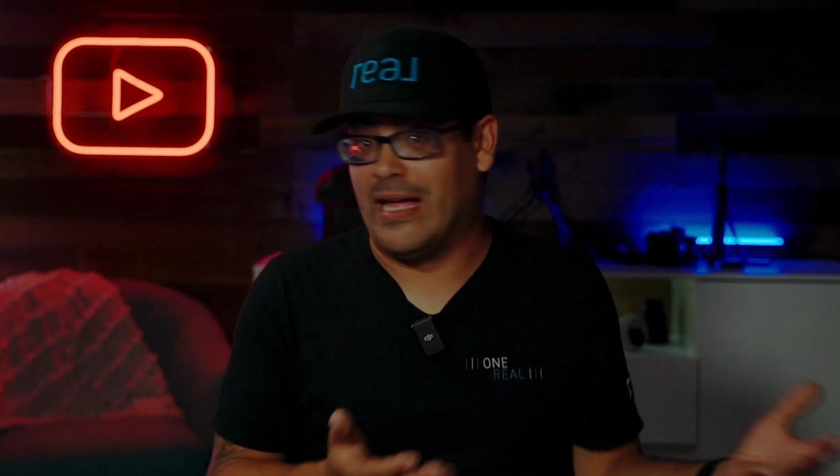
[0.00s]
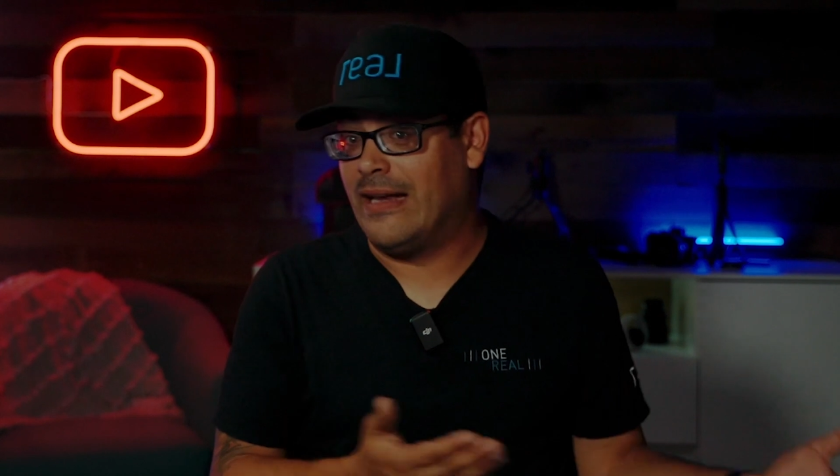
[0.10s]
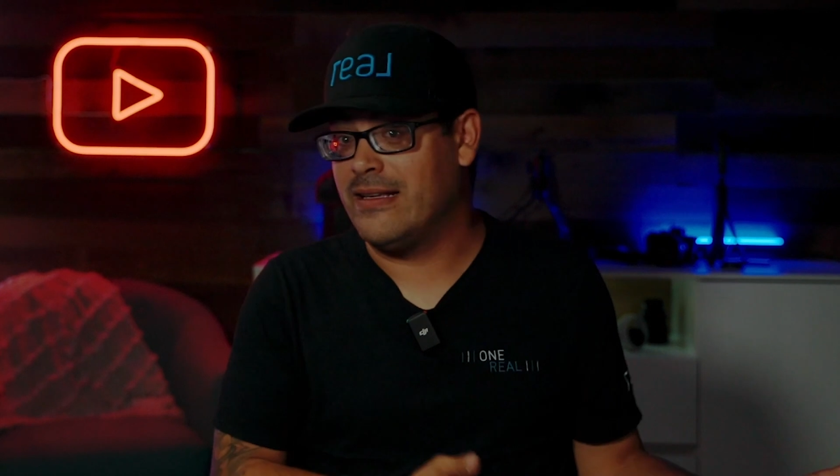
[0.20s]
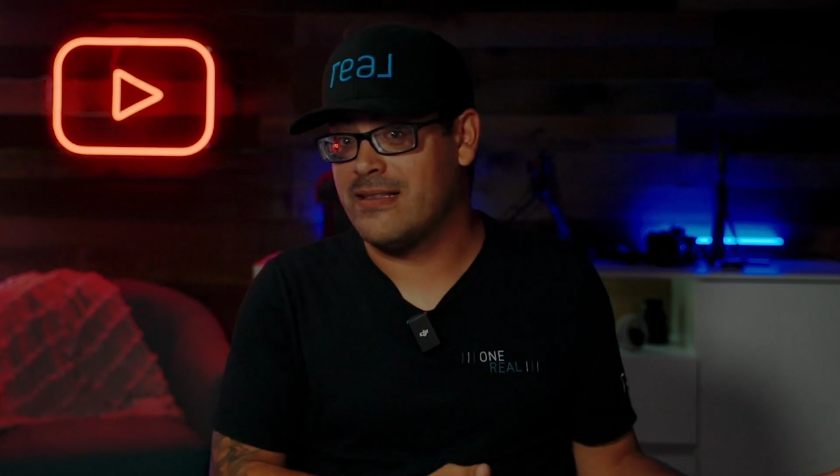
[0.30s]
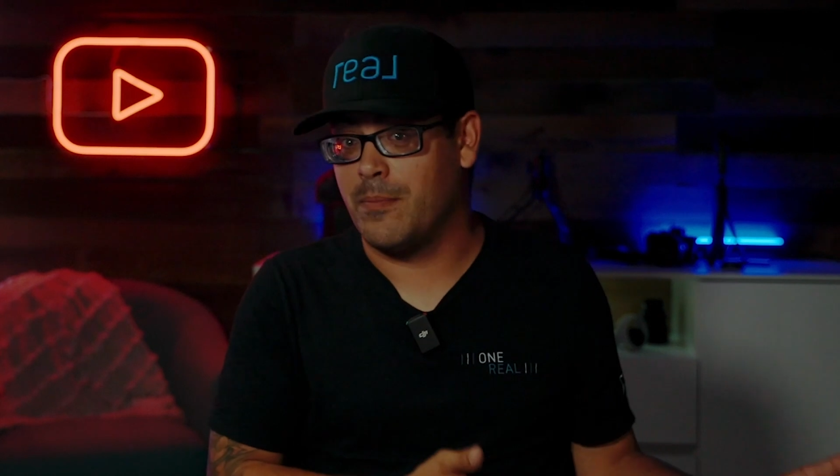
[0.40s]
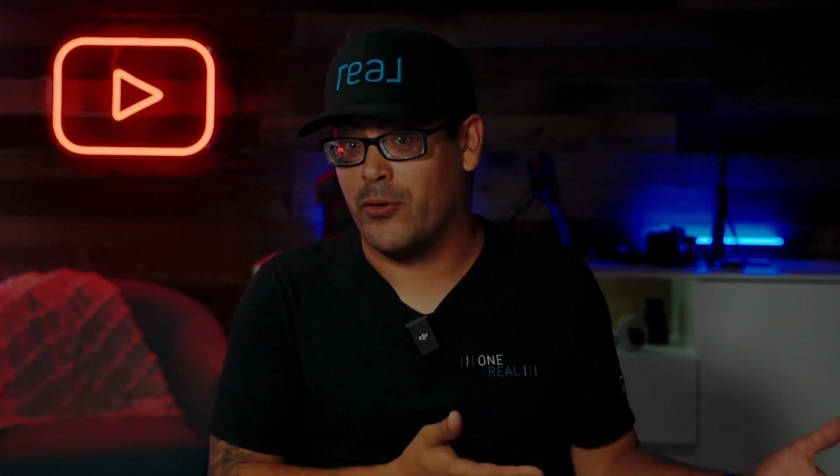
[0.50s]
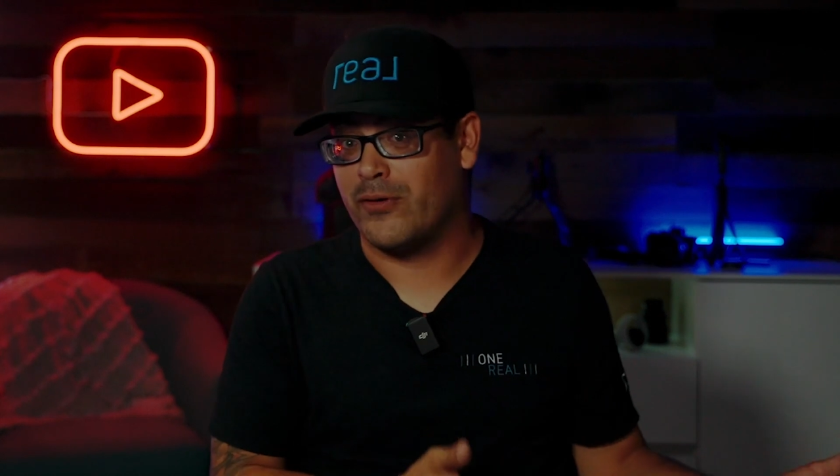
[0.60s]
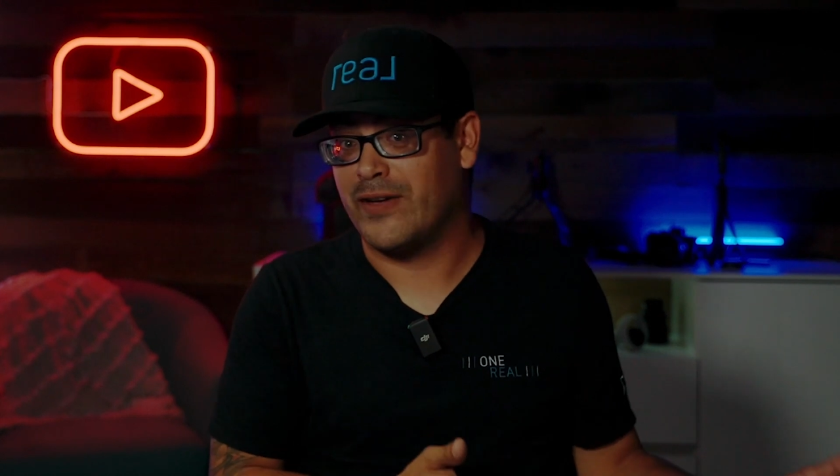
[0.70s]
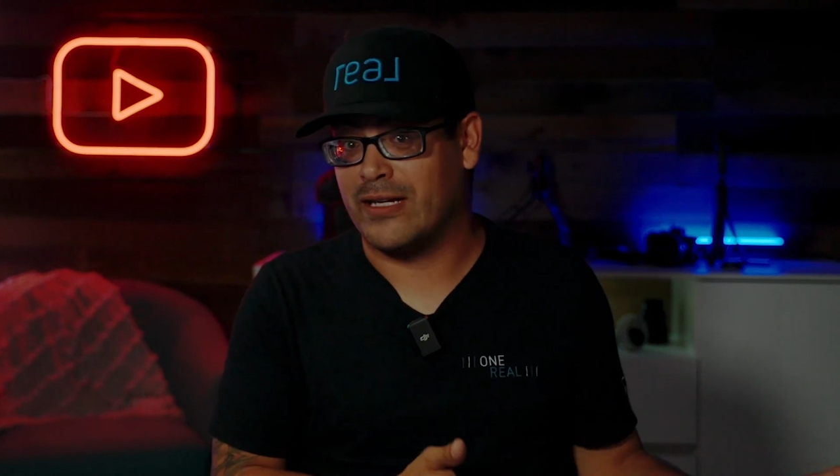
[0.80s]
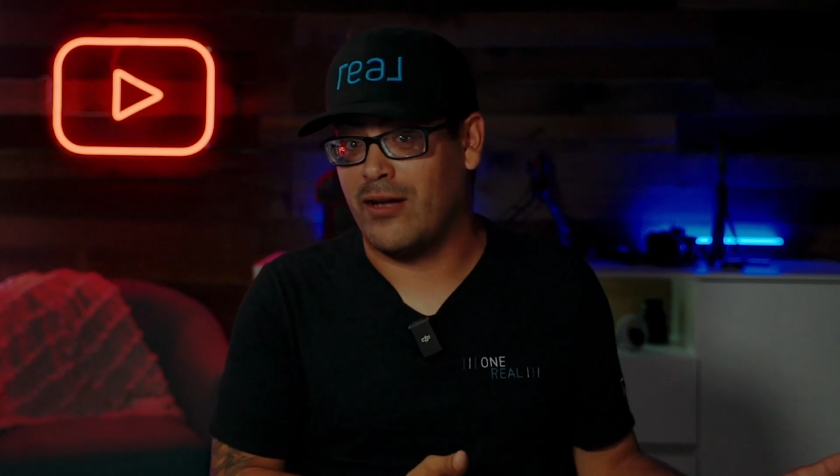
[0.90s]
that is a
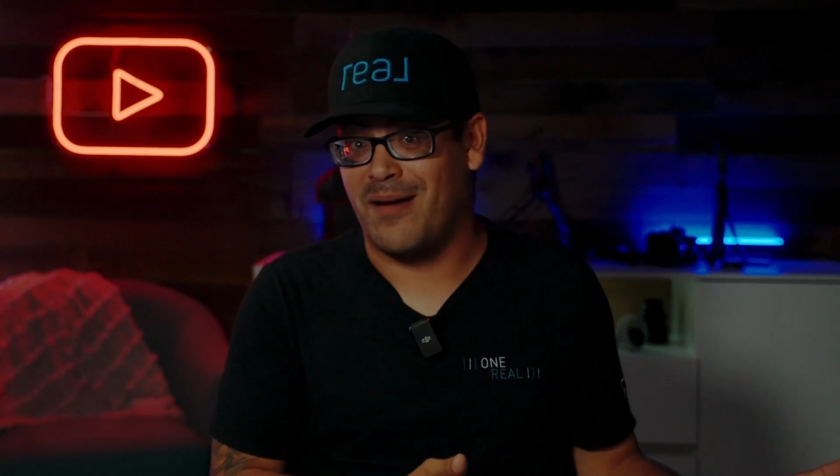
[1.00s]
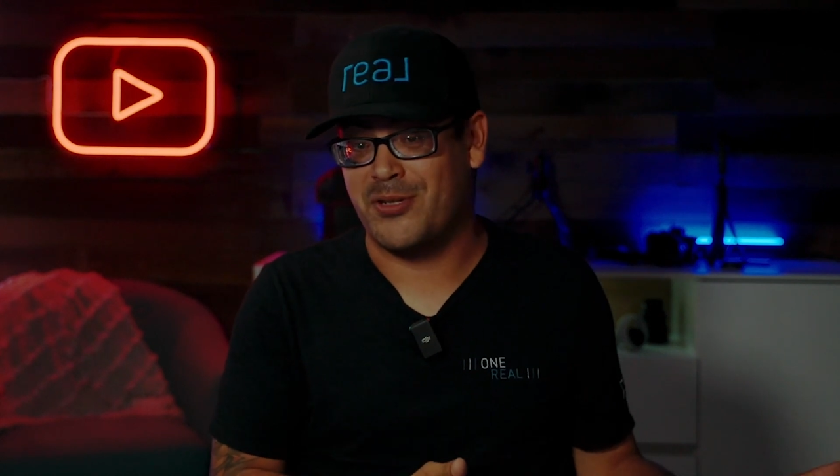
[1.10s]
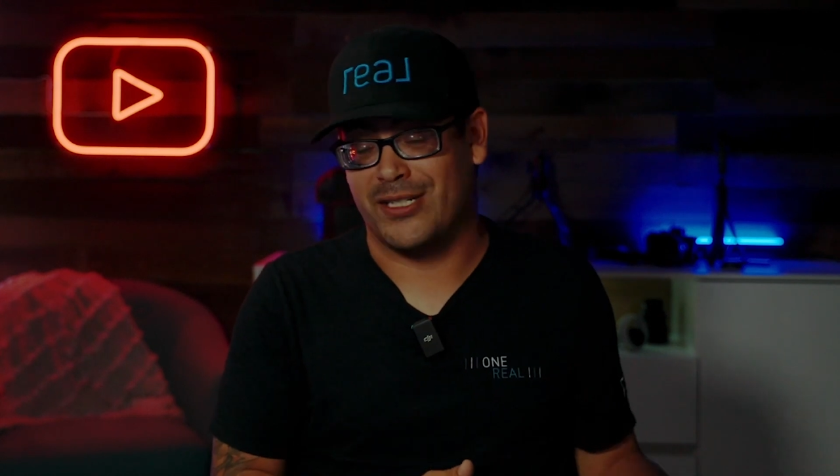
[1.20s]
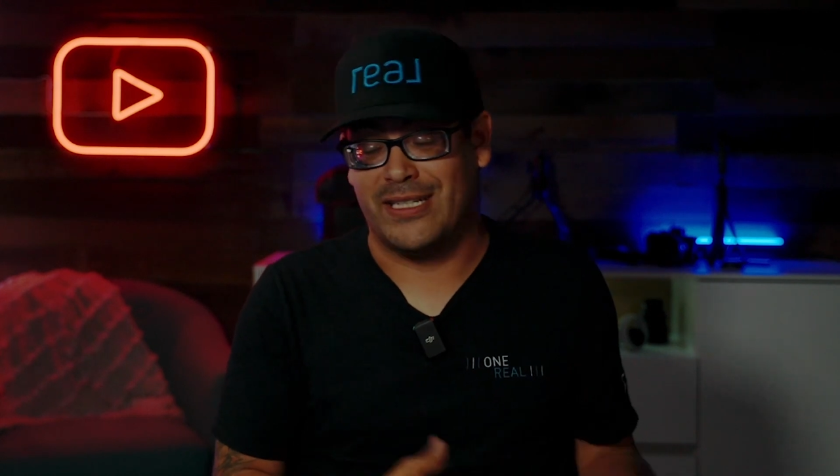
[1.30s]
perfect option.